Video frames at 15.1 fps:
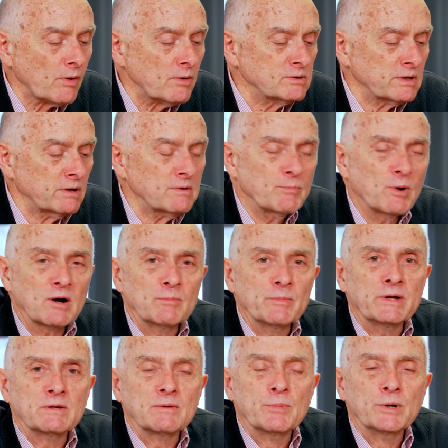So the bottom
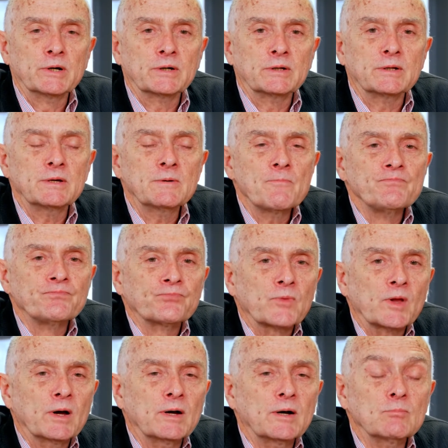end of Burgundy,
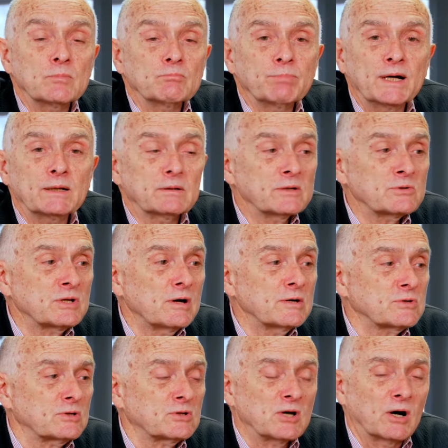but it's
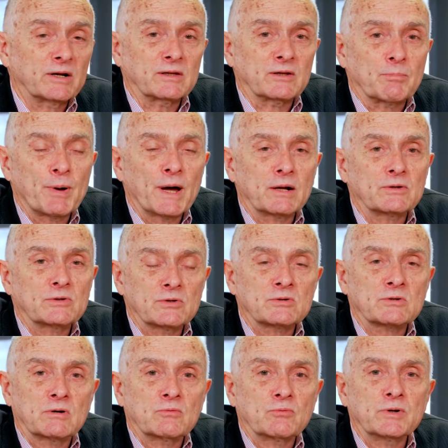nice and tight in the palate,
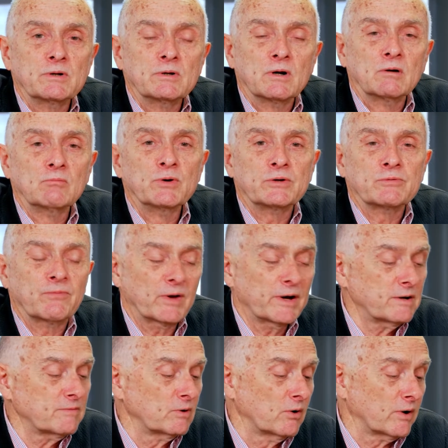just got rich
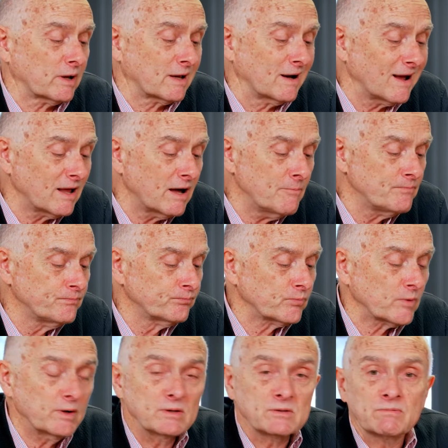flavour, a lot of colour.
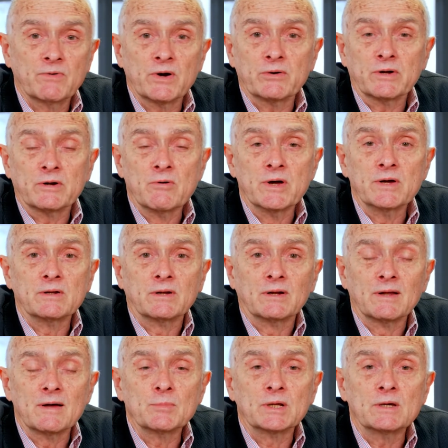It's very green and
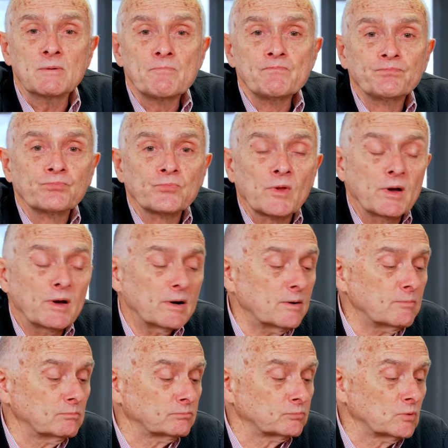lemony,
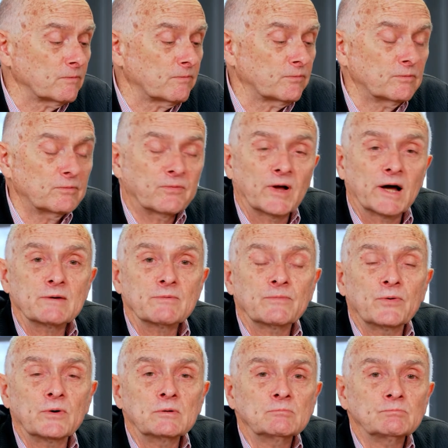
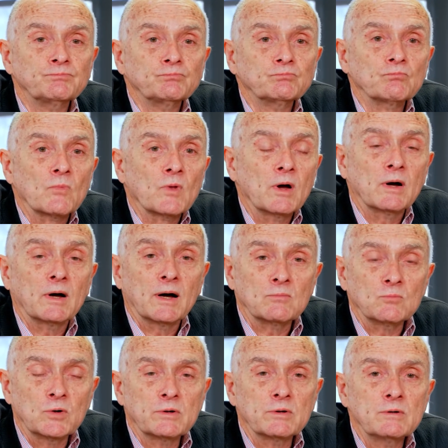flavourful,
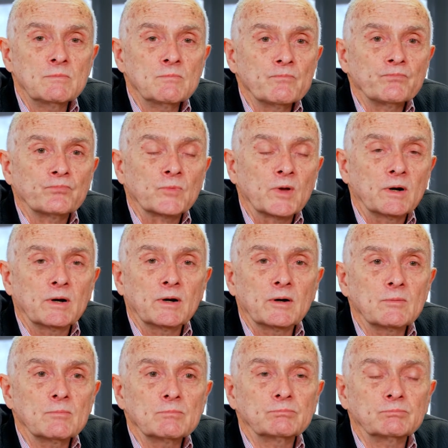unwooded.
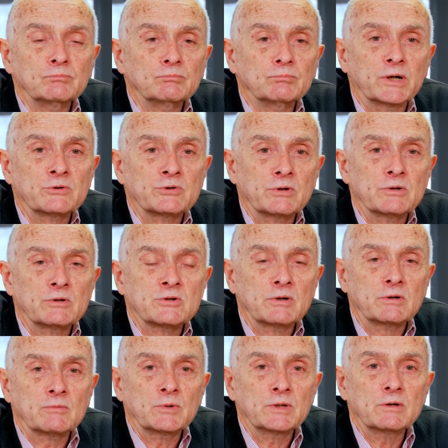Make sure you
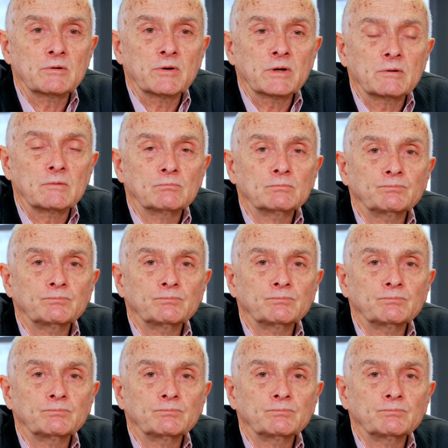chill it when you drink it.